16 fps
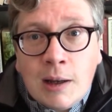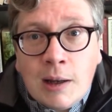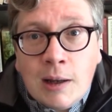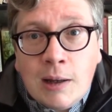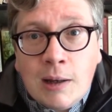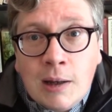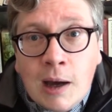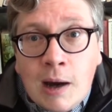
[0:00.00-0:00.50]

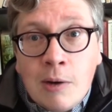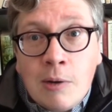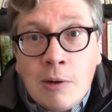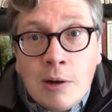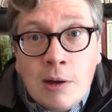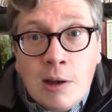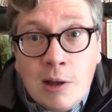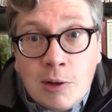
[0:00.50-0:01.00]
Now,
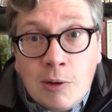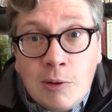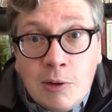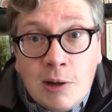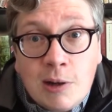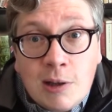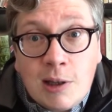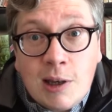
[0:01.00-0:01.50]
his
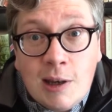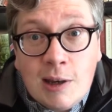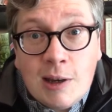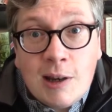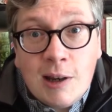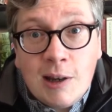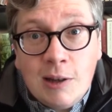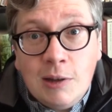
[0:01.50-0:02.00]
audience
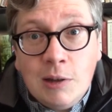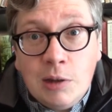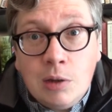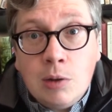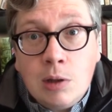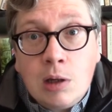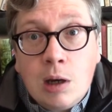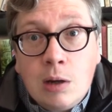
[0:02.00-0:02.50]
here, the
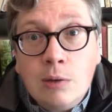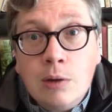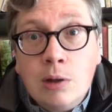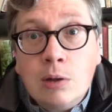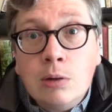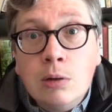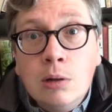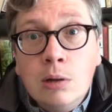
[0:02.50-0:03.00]
Jewish
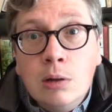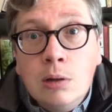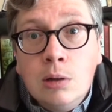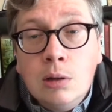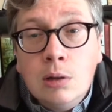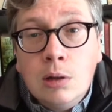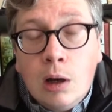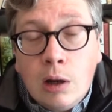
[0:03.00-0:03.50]
council,
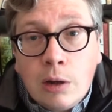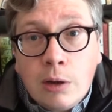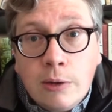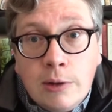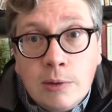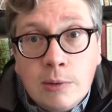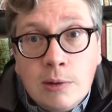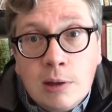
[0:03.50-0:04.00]
are going
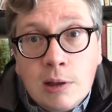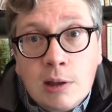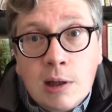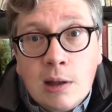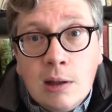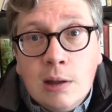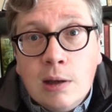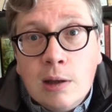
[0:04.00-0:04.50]
to
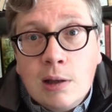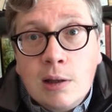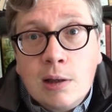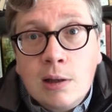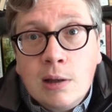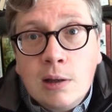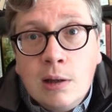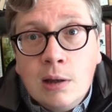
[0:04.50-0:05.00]
understand
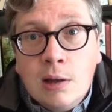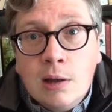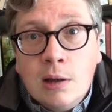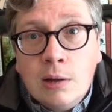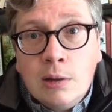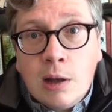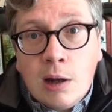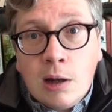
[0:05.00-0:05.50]
this.
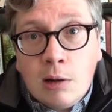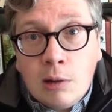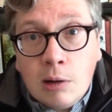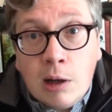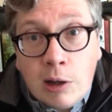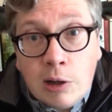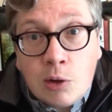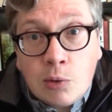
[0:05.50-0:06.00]
They
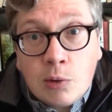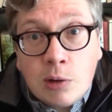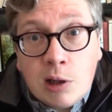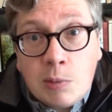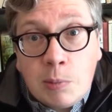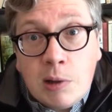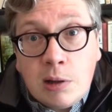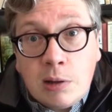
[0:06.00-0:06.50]
literally
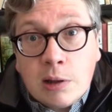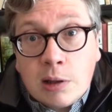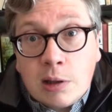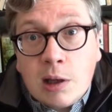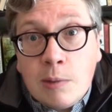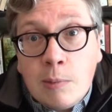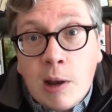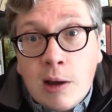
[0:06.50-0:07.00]
speak the
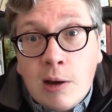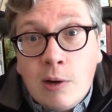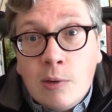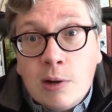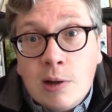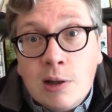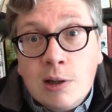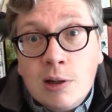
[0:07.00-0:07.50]
same
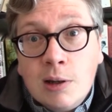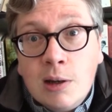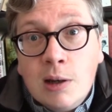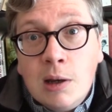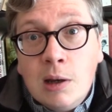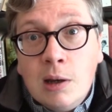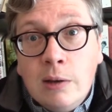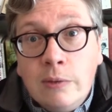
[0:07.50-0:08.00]
language.
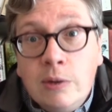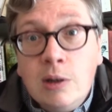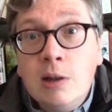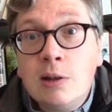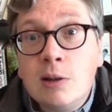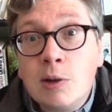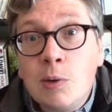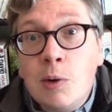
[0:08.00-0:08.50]
If
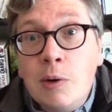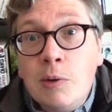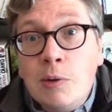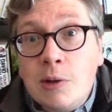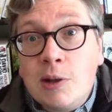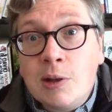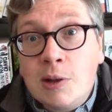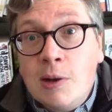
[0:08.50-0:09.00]
Jesus
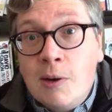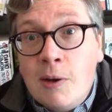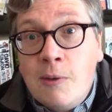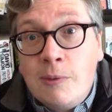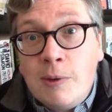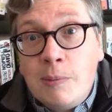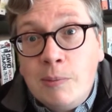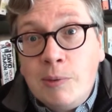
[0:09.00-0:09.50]
quotes
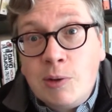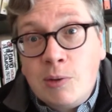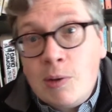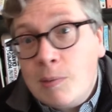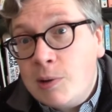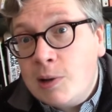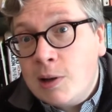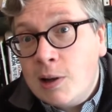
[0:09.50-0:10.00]
from
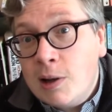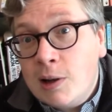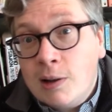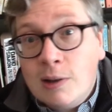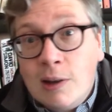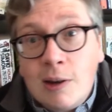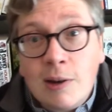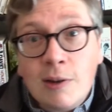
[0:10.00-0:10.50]
Scripture,
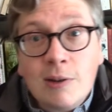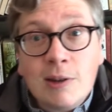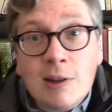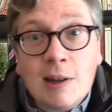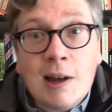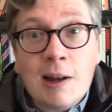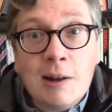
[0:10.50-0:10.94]
they're going to